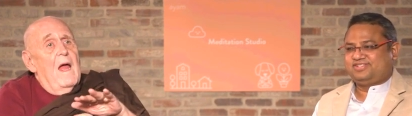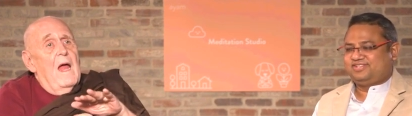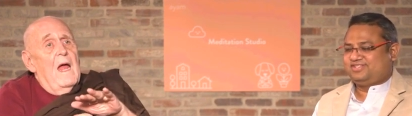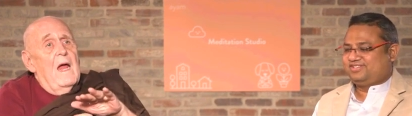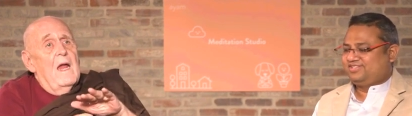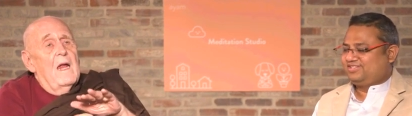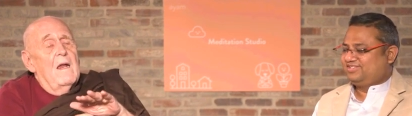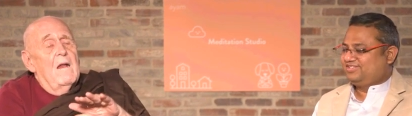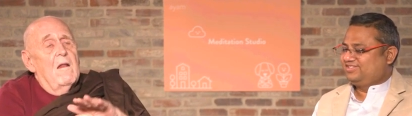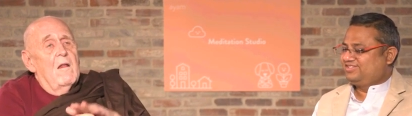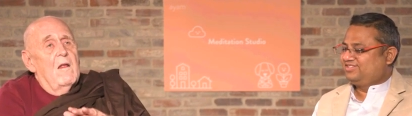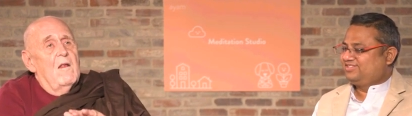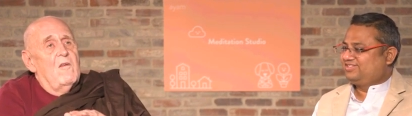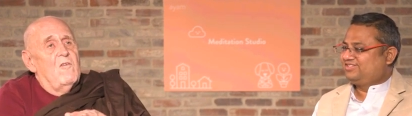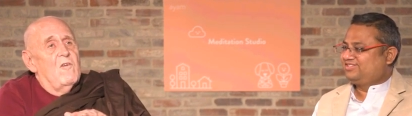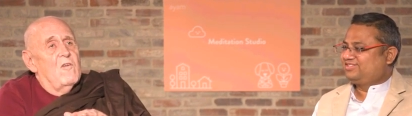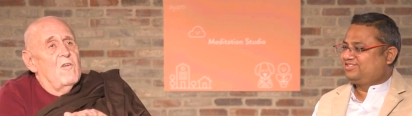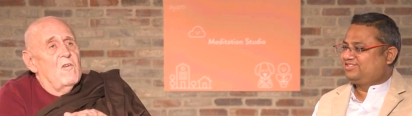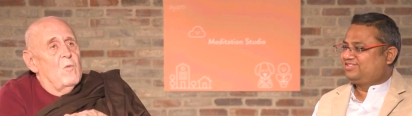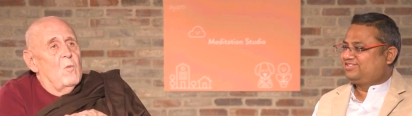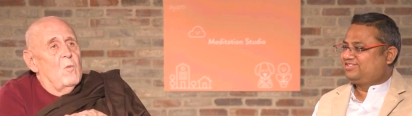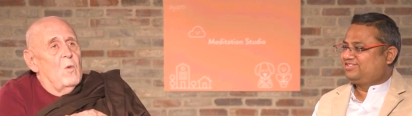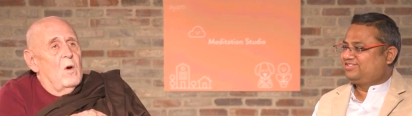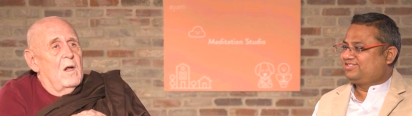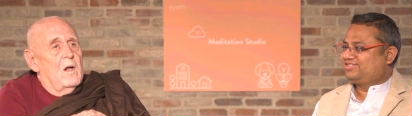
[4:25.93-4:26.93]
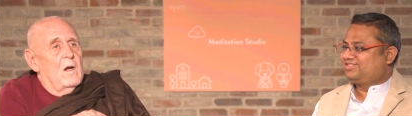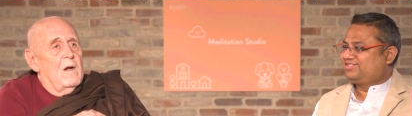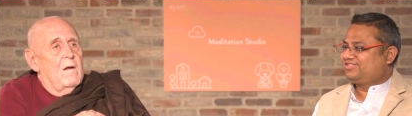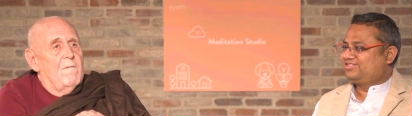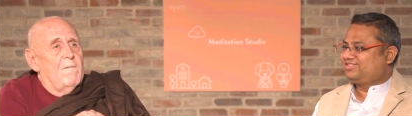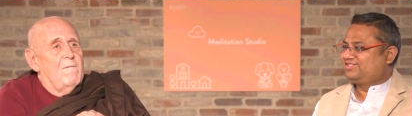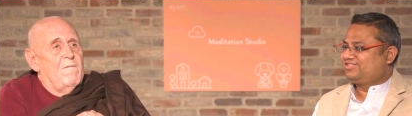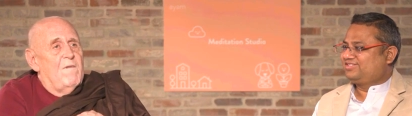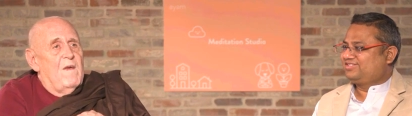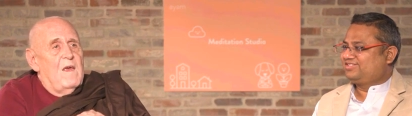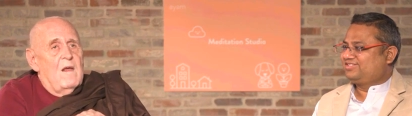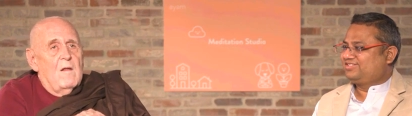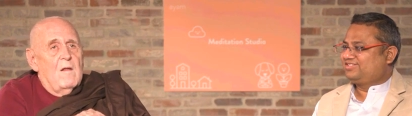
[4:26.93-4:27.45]
Speaker 1: and they just want
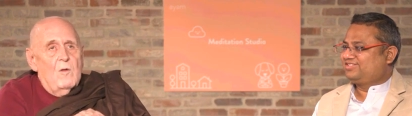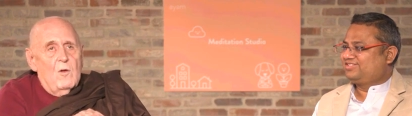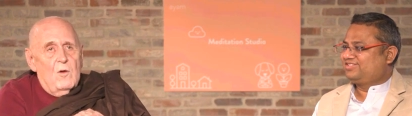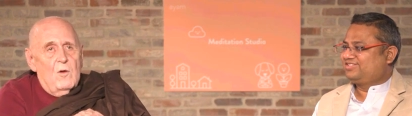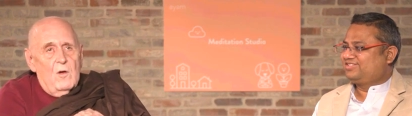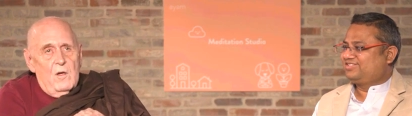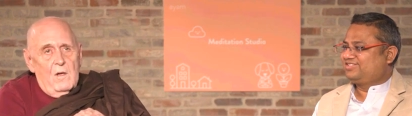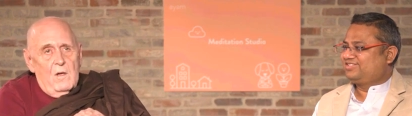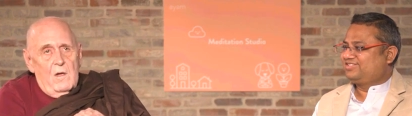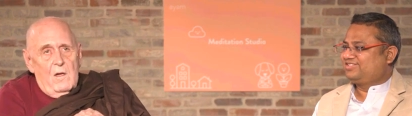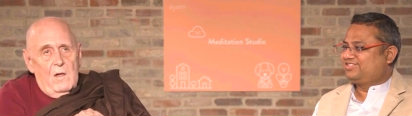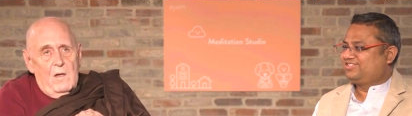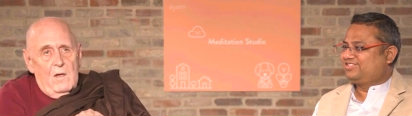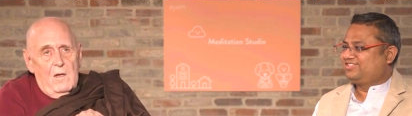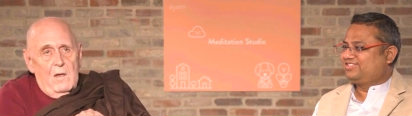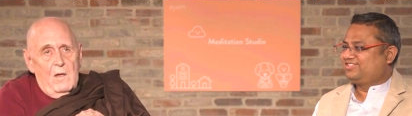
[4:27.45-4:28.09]
to feel good.